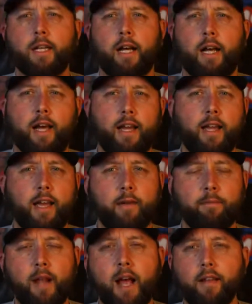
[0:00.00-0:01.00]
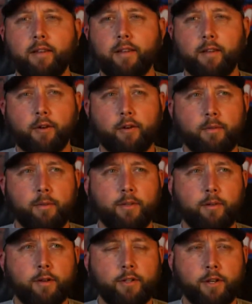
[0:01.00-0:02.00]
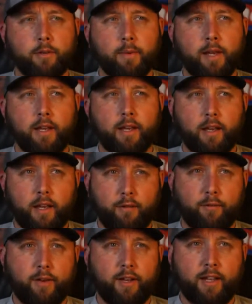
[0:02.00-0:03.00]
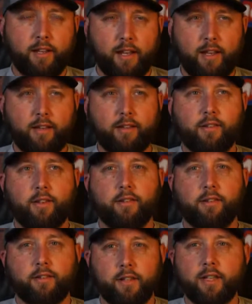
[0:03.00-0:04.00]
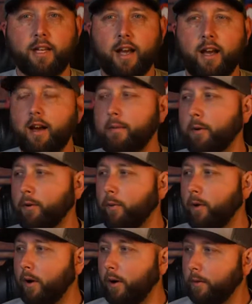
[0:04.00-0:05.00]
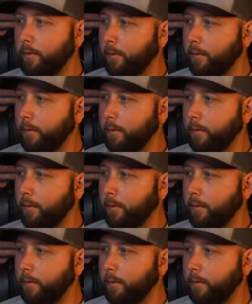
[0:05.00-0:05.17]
I am not going to be throwing a jerkbait if it is slick, calm on the water.